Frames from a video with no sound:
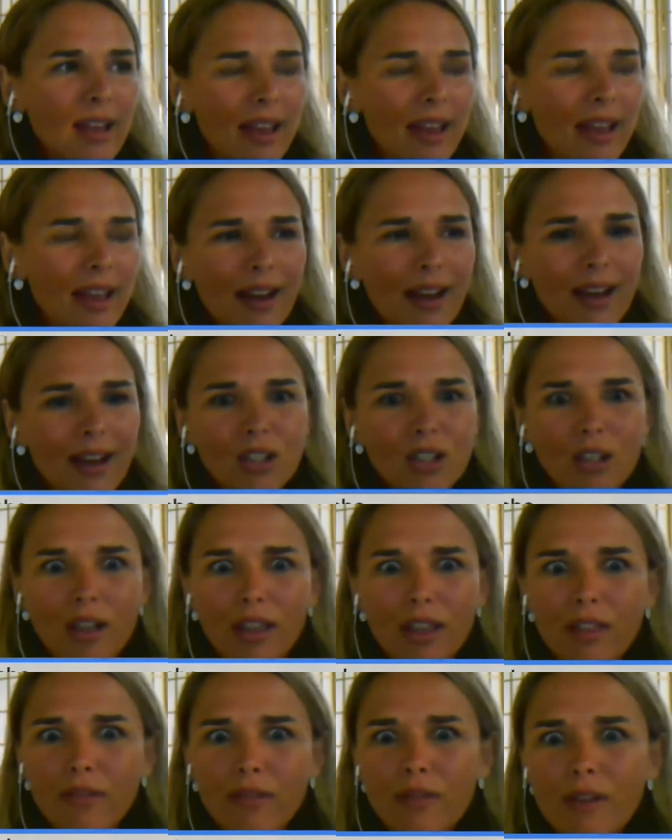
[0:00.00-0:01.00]
had actually
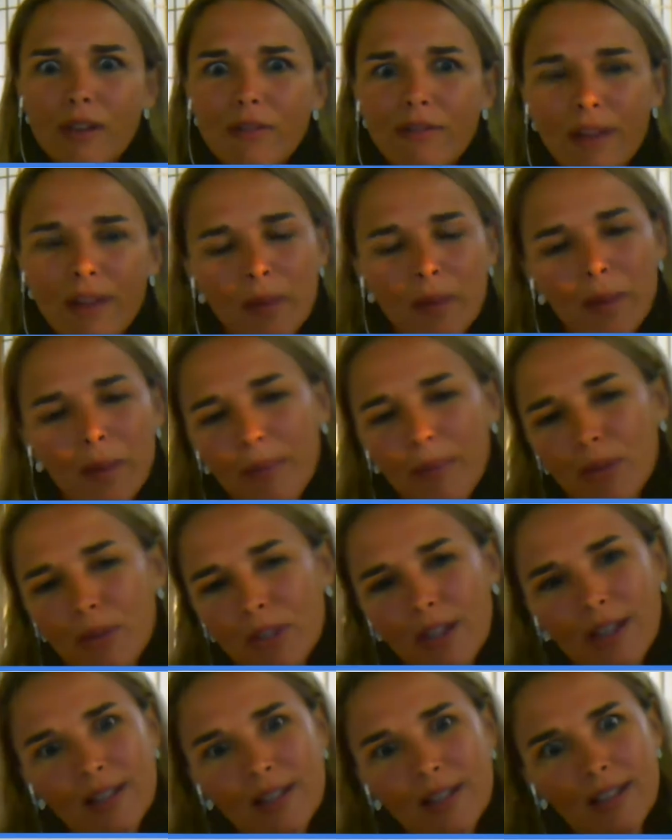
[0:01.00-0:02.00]
three family members
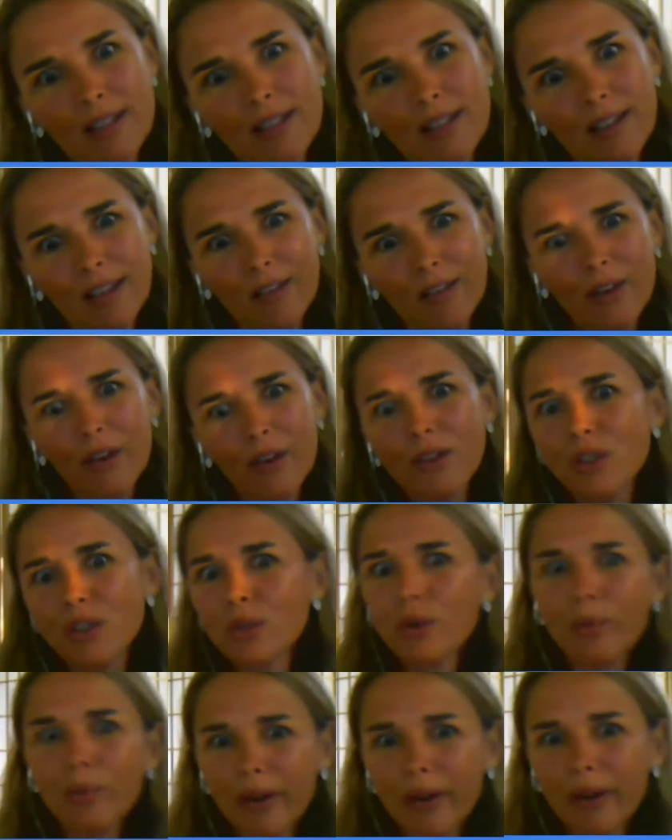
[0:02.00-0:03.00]
get sick in a very
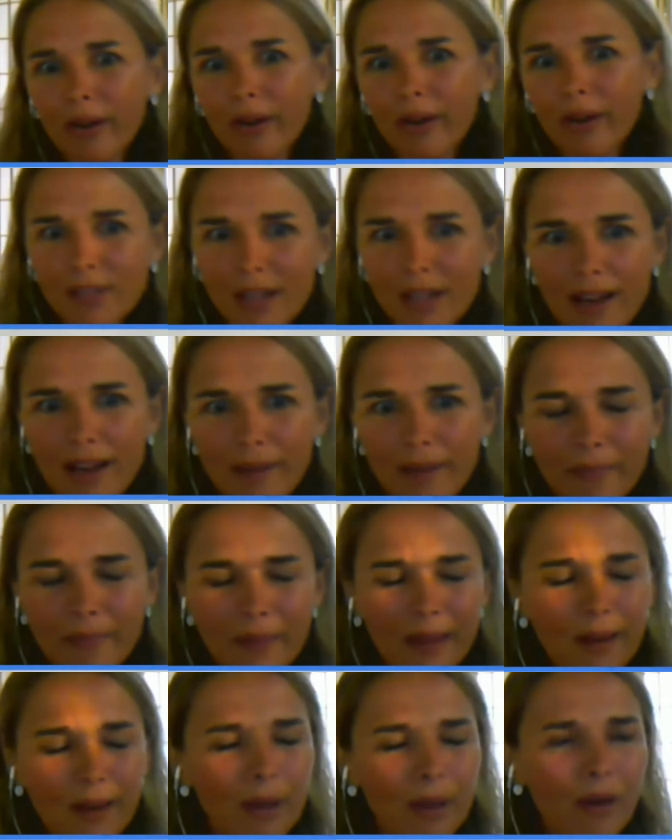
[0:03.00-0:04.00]
short period of mm. time.
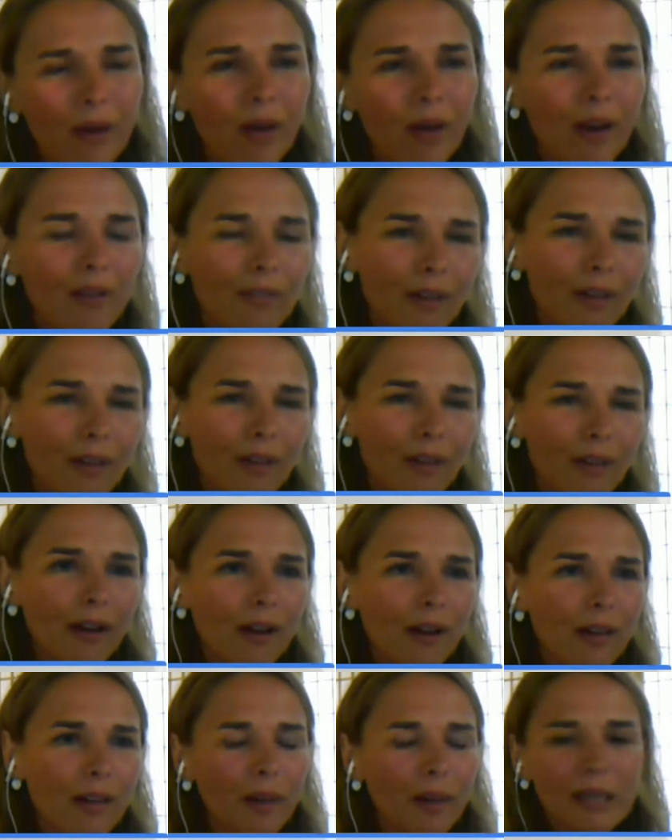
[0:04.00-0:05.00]
You know, my
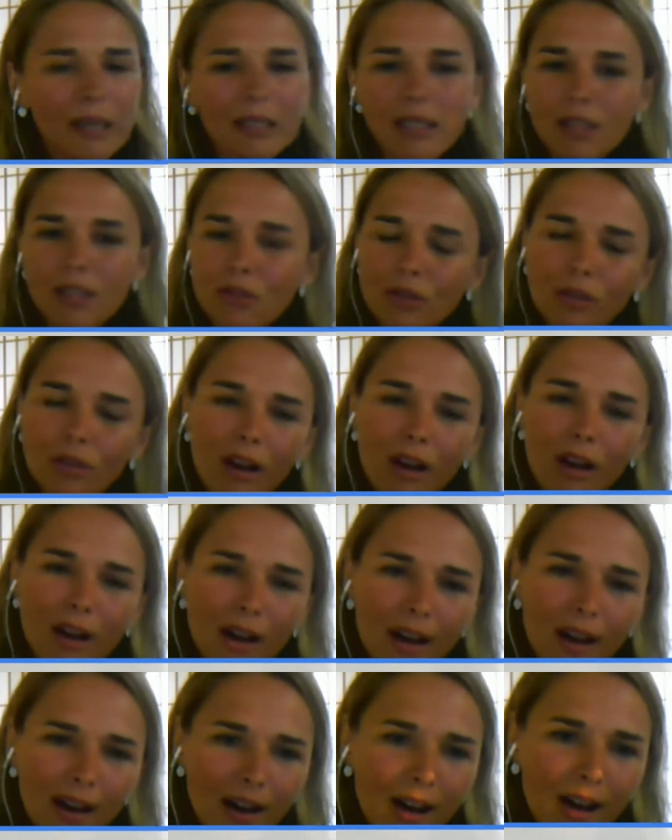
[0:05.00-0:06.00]
grandfather, then my sister-in-law
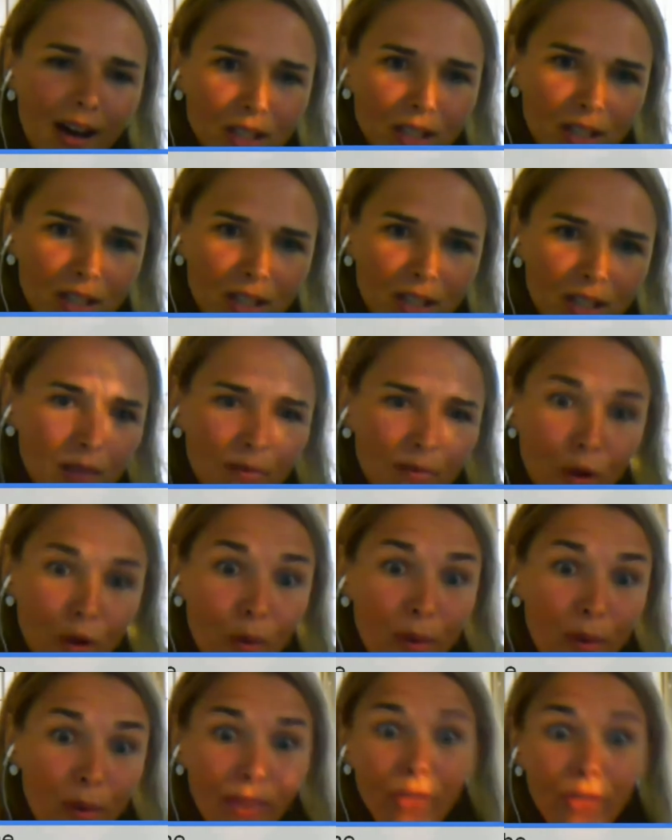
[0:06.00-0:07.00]
got Hodgkin's
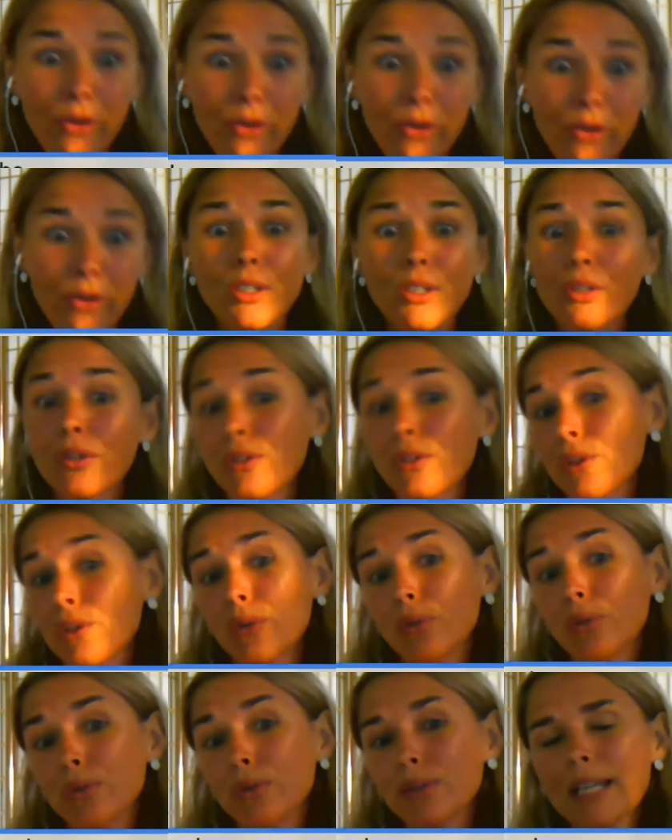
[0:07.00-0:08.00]
lymphoma at 32 years
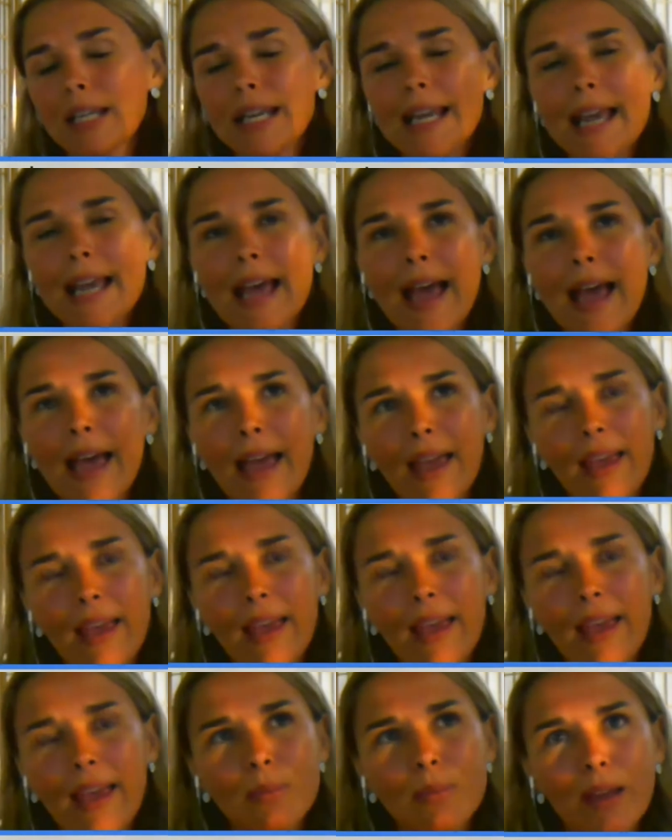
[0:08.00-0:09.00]
old,
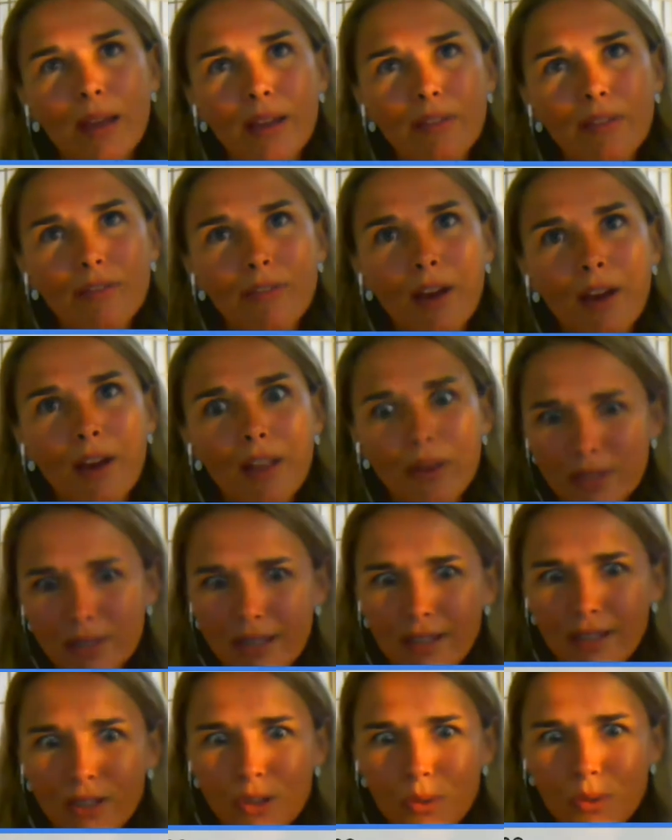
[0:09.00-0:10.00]
and my father was
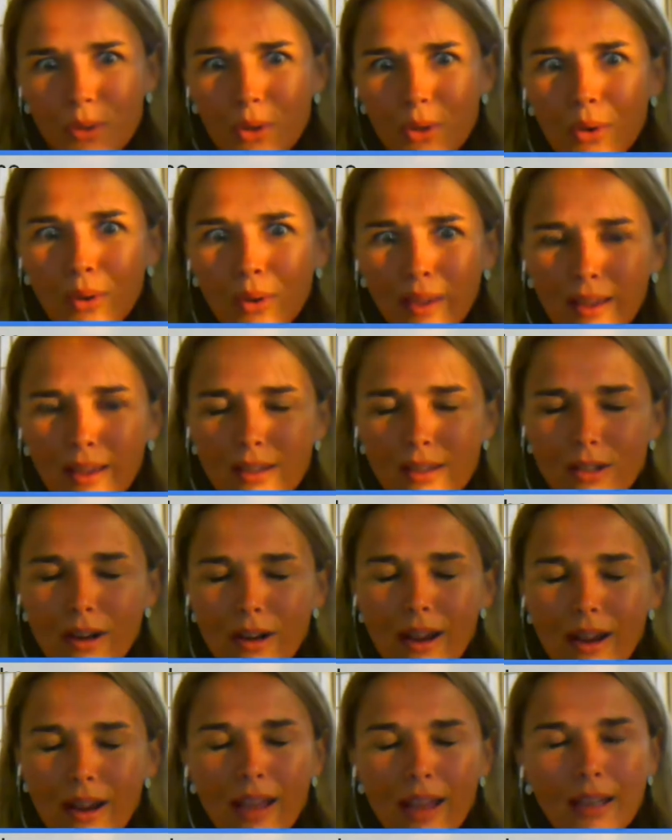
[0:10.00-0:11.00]
diagnosed with colon cancer.
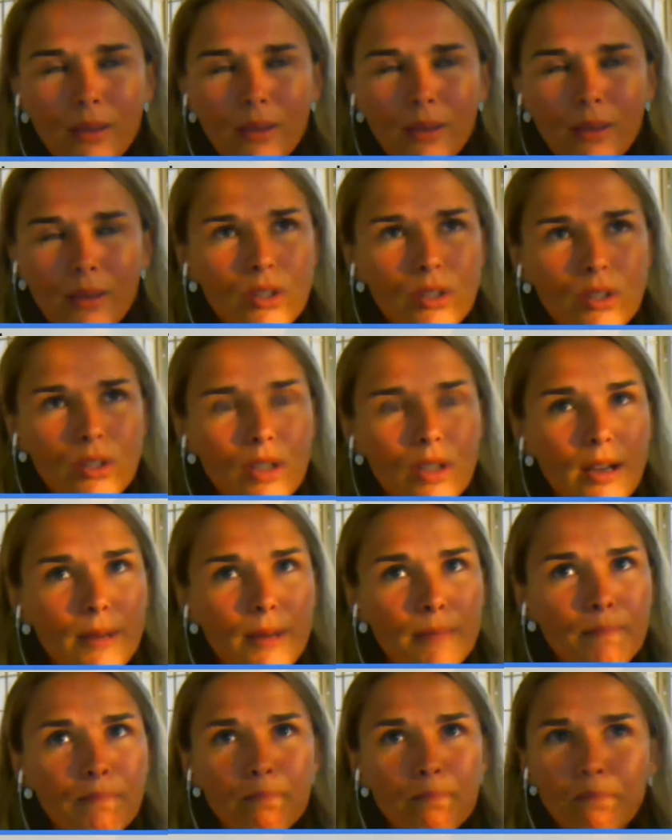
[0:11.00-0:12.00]
And it was,
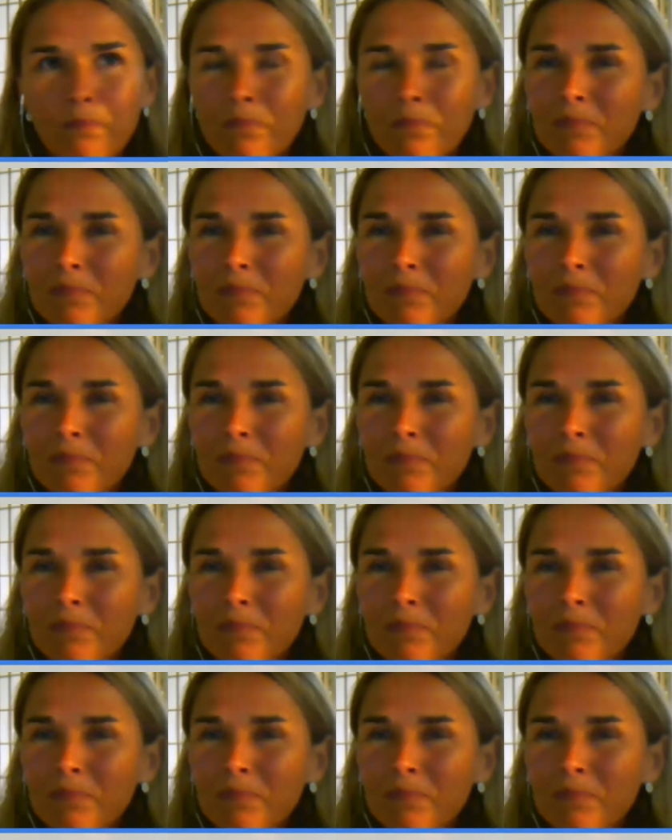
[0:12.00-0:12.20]
um,